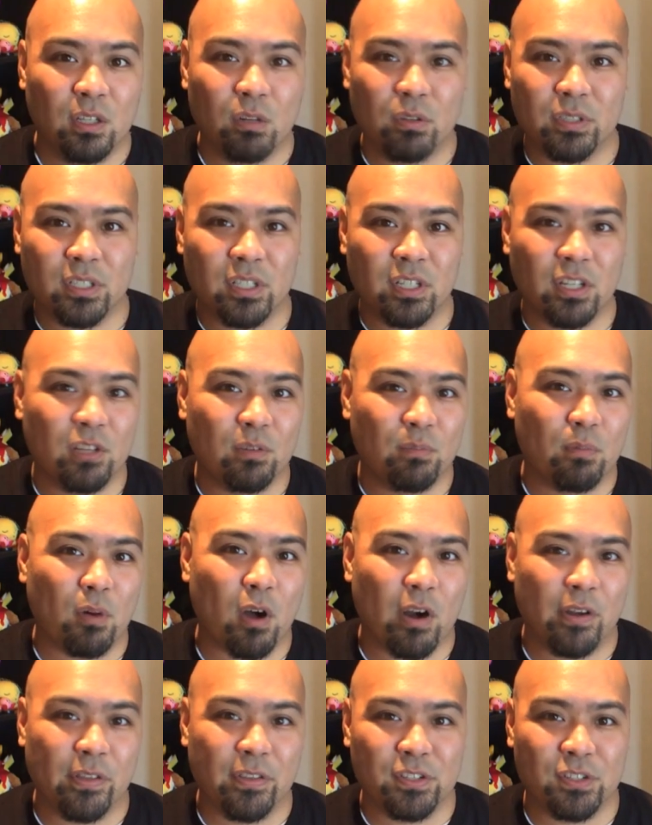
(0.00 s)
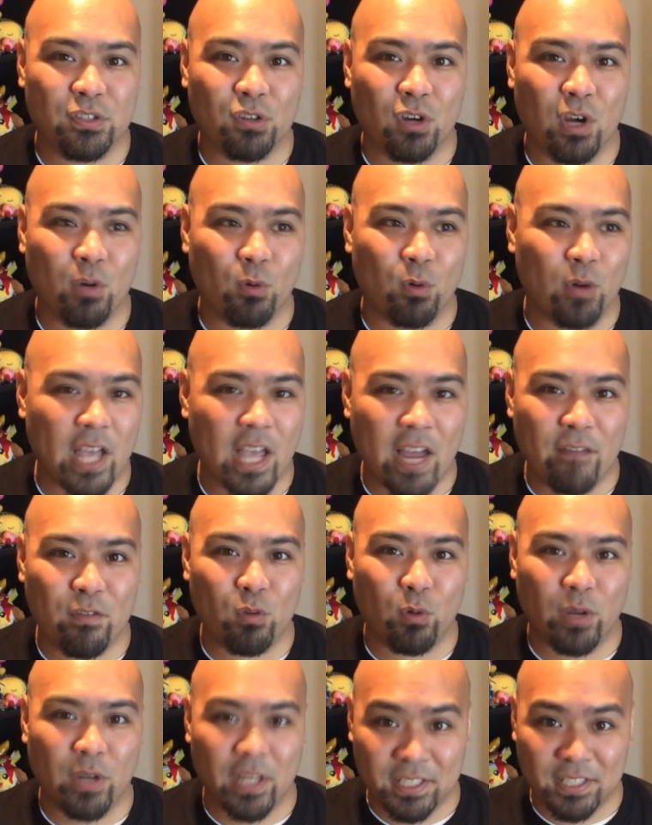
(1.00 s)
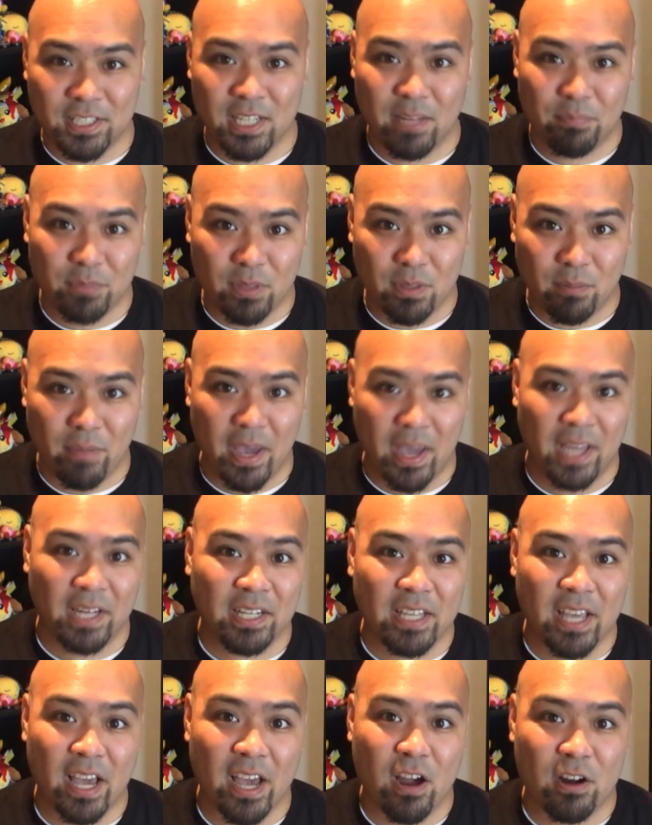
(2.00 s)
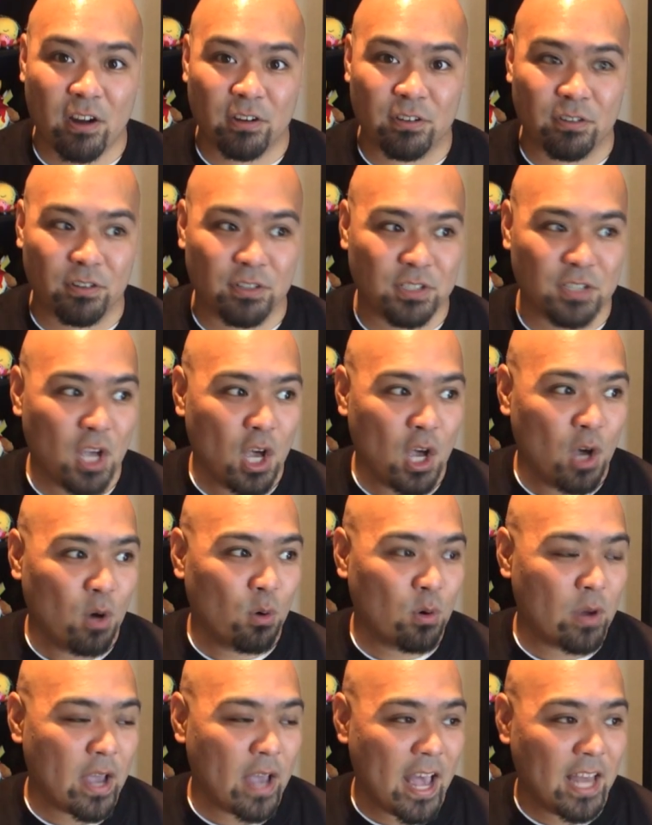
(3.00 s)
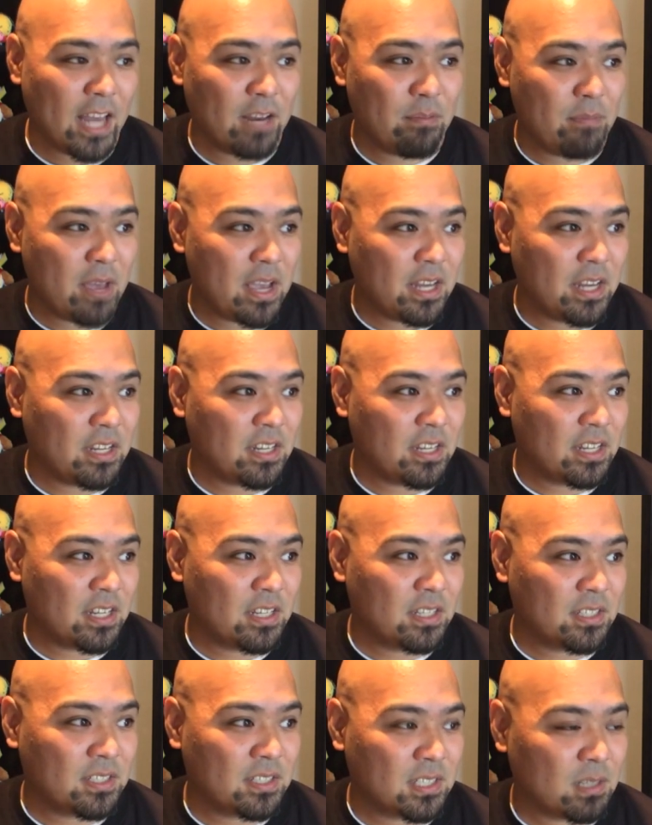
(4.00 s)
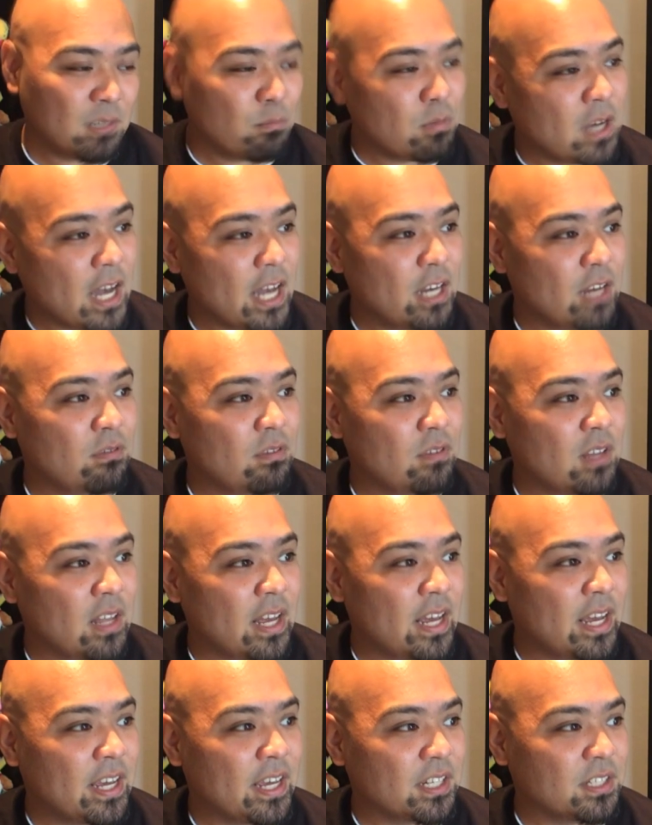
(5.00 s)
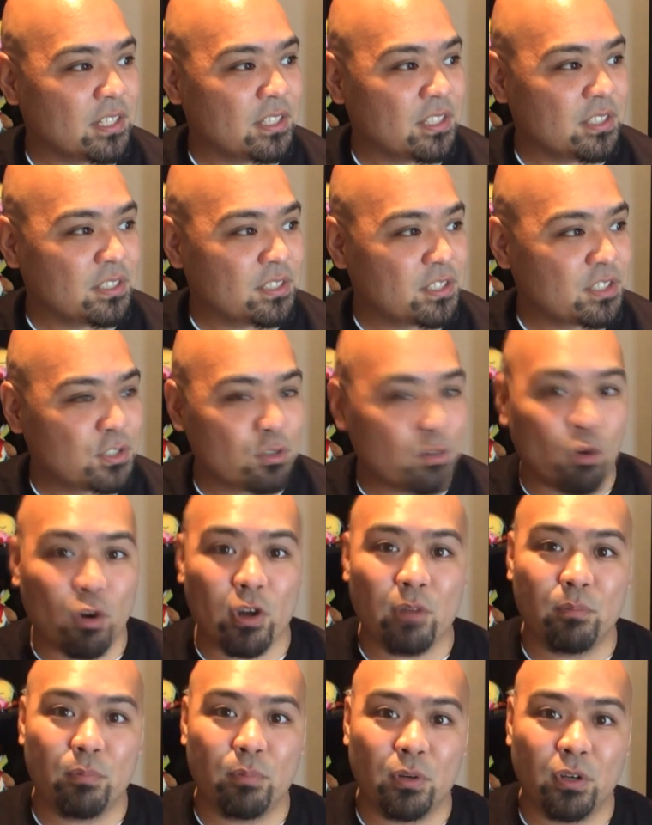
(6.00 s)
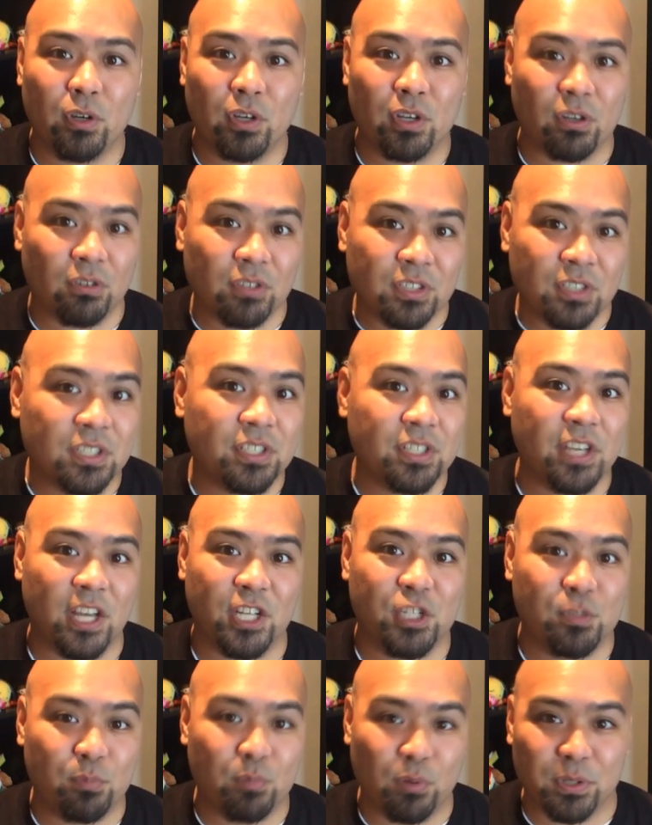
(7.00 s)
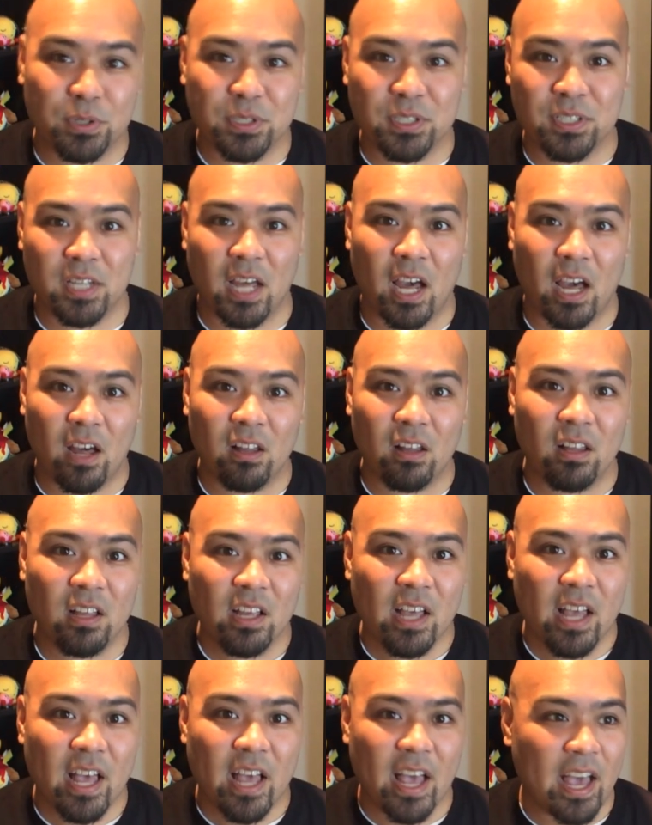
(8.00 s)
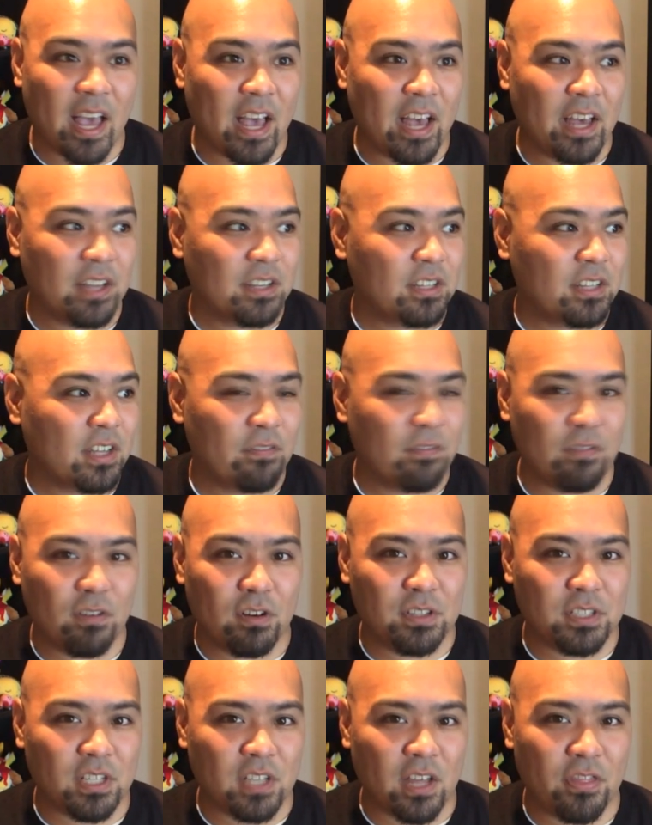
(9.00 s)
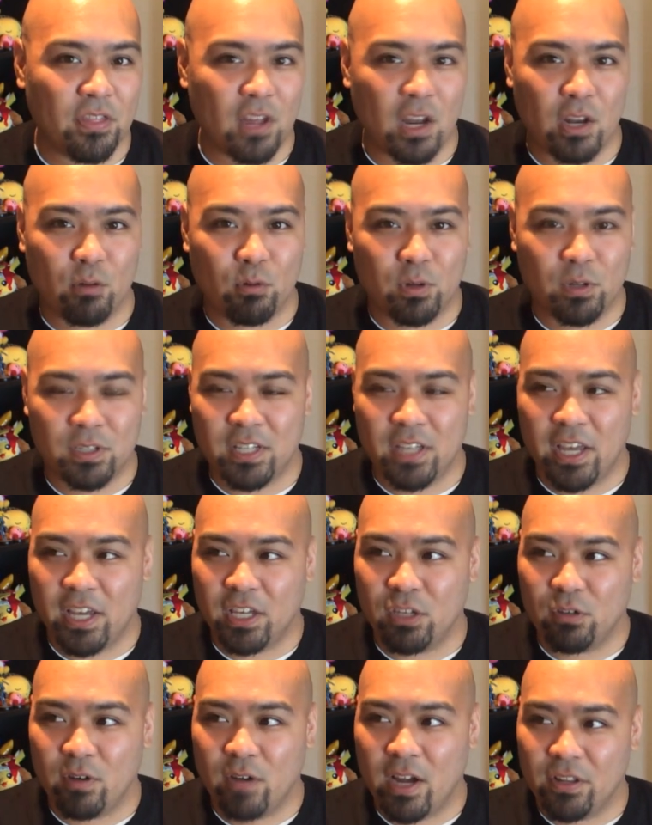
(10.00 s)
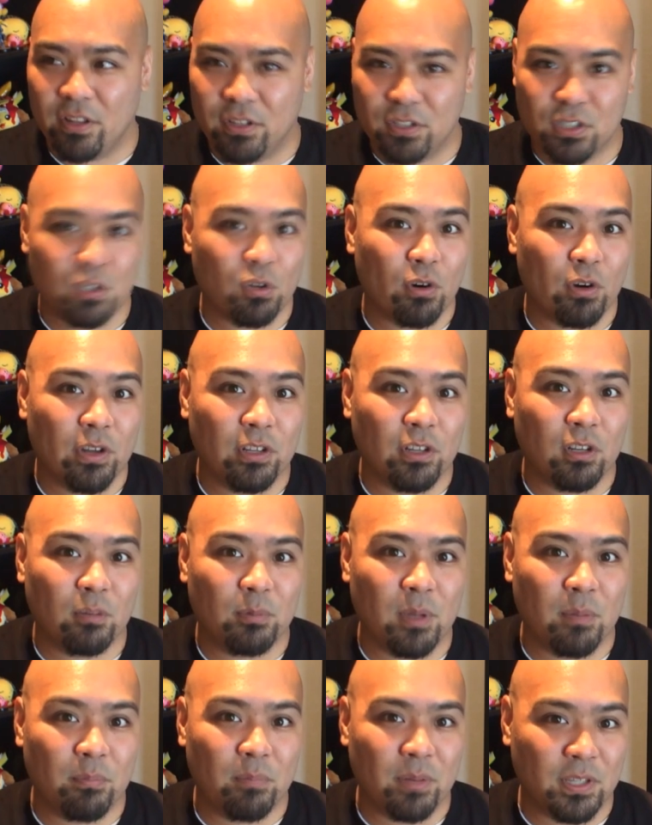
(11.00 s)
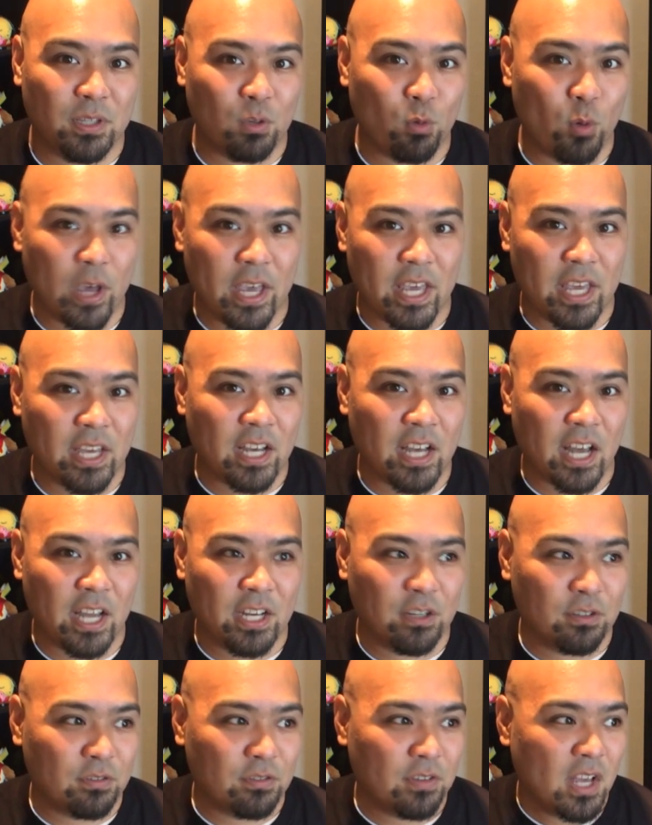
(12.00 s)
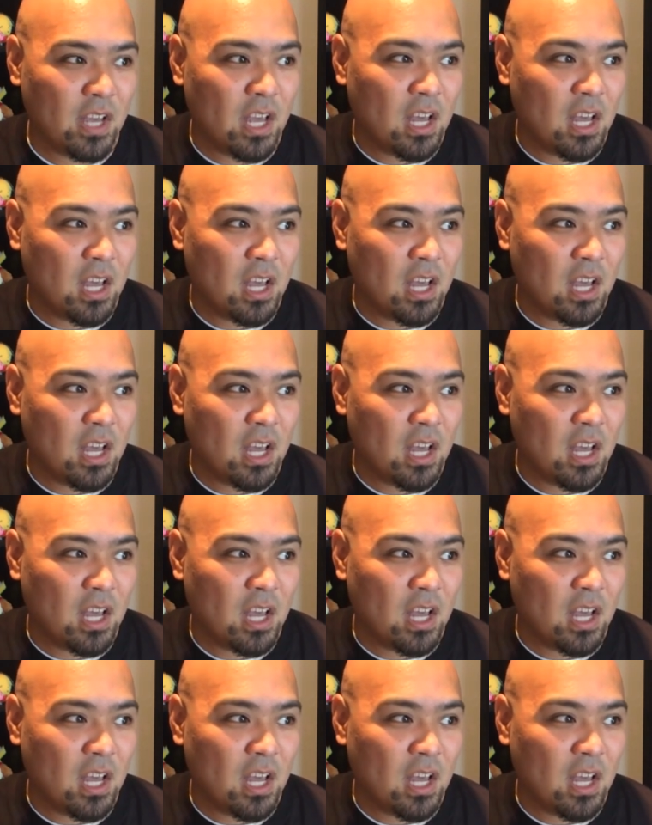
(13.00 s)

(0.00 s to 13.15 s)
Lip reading: There was another part in the story where everyone except the main characters were animated in some kind of like storybook or sketchbook style. And at first I thought it would take you out of the story a little bit, but the way it kind of,